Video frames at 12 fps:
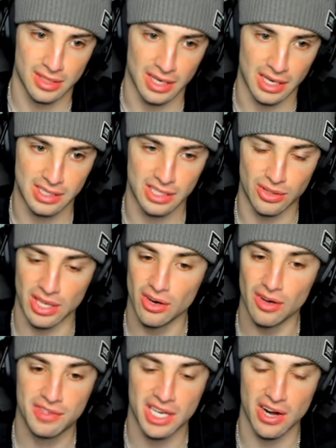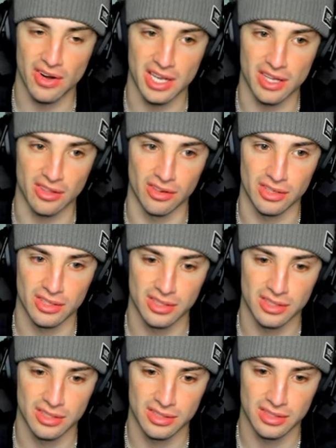I see. They don't have Tera either.
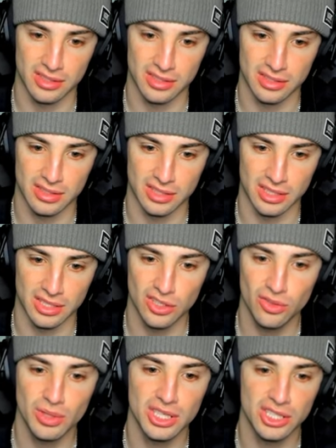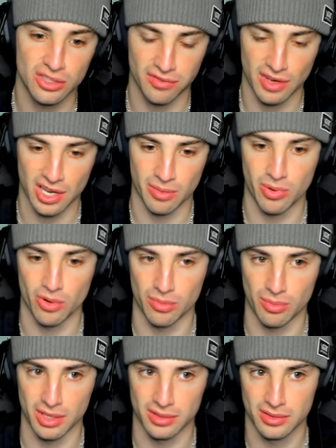Who is your final
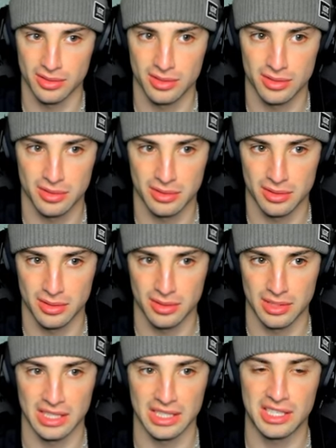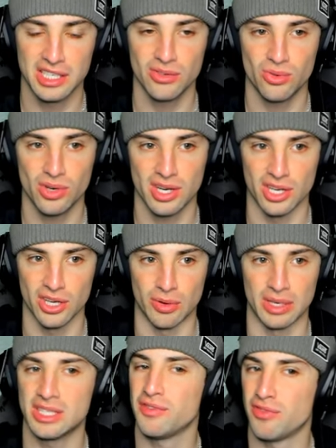Pokemon? Incineroar and who?
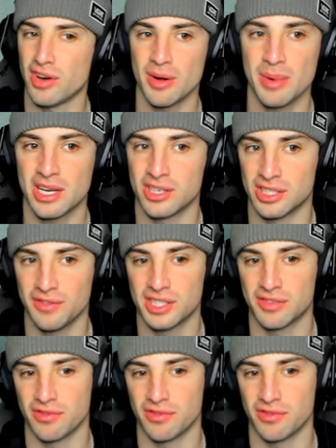Is it Fluttermane? Because if it's